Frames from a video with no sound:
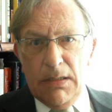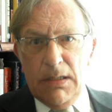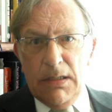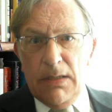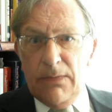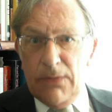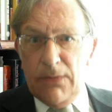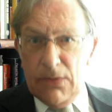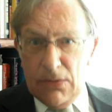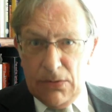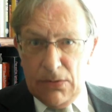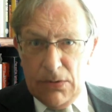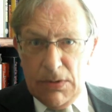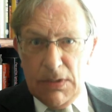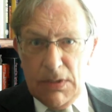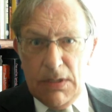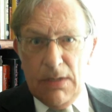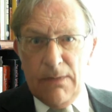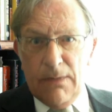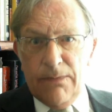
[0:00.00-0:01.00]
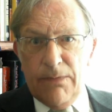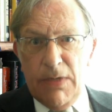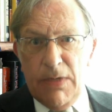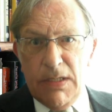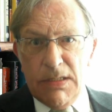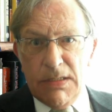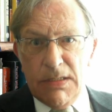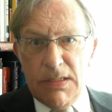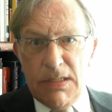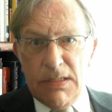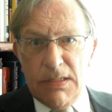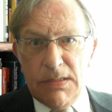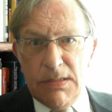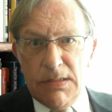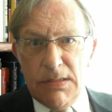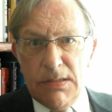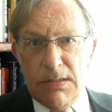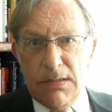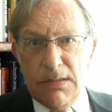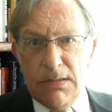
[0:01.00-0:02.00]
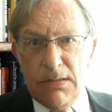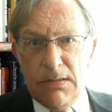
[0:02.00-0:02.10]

give you a good enough basis